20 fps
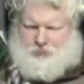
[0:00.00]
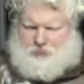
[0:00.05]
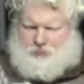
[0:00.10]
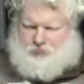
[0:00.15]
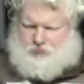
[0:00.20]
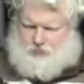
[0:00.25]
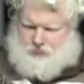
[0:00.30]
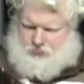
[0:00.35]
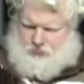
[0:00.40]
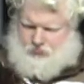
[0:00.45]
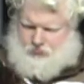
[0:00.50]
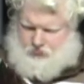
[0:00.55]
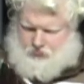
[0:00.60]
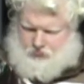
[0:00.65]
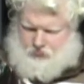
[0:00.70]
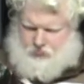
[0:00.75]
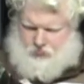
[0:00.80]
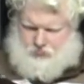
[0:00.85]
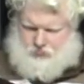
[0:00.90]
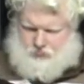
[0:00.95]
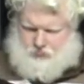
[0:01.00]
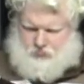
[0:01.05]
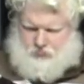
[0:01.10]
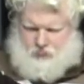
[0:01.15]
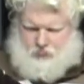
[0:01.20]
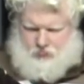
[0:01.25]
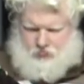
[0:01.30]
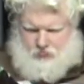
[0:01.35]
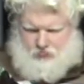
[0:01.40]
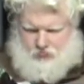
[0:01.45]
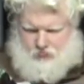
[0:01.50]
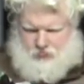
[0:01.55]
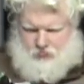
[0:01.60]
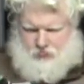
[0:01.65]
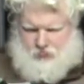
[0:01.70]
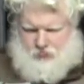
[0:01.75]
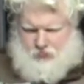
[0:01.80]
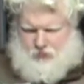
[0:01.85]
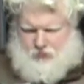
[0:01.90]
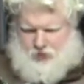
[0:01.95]

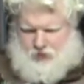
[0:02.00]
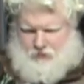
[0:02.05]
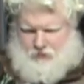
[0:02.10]
The person shown says nothing.